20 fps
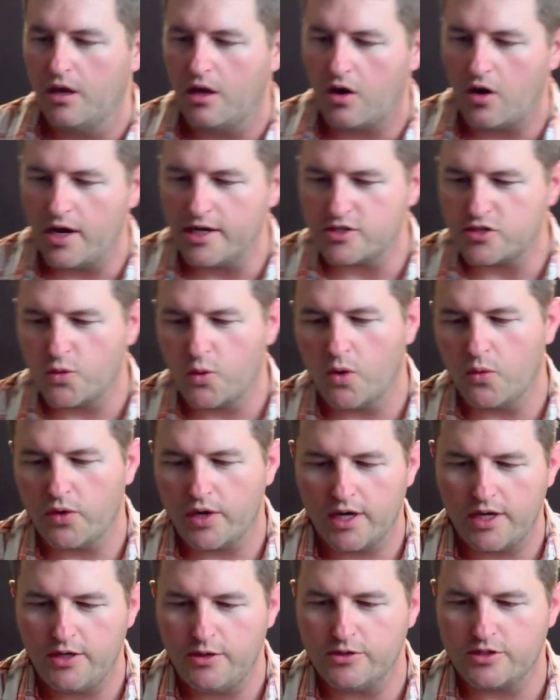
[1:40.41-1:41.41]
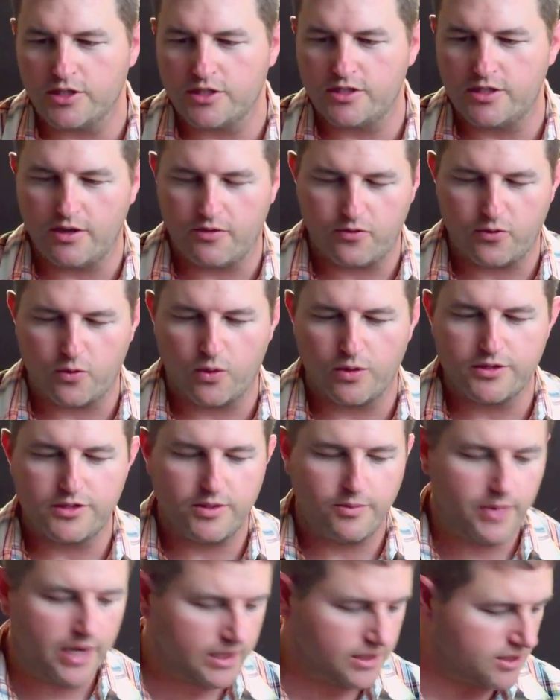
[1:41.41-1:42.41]
Alright, so what we're going to use this stuff for is
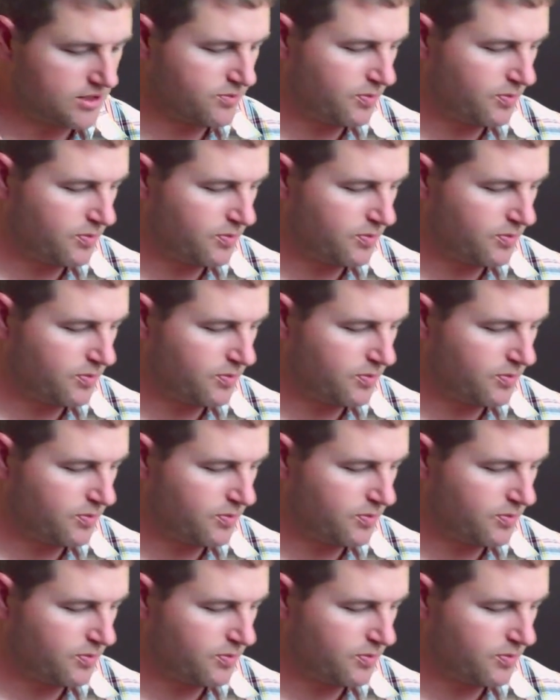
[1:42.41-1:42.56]
to make this